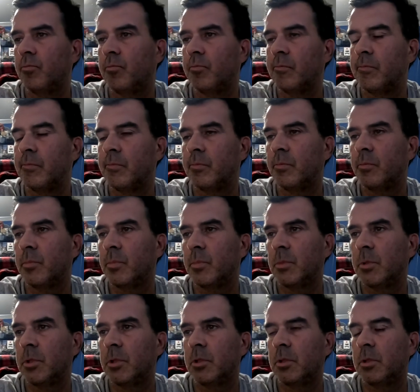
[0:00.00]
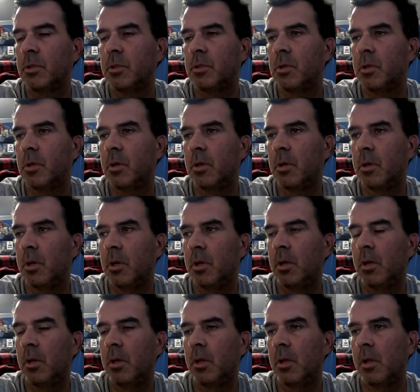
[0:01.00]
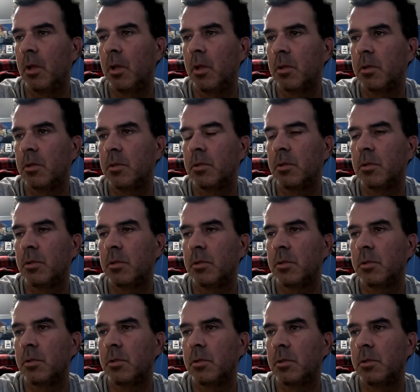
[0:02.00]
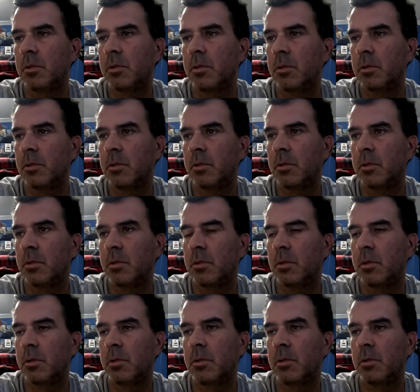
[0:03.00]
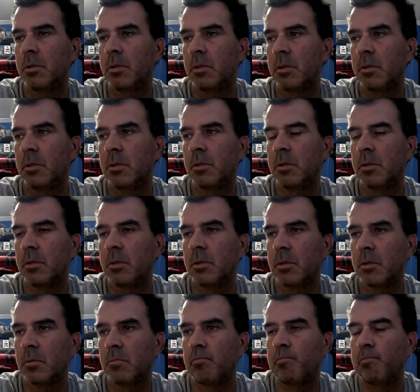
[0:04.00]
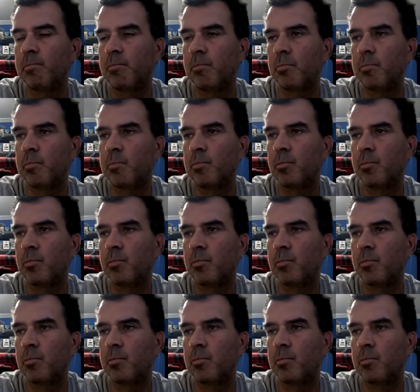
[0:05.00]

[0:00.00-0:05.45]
[no speech]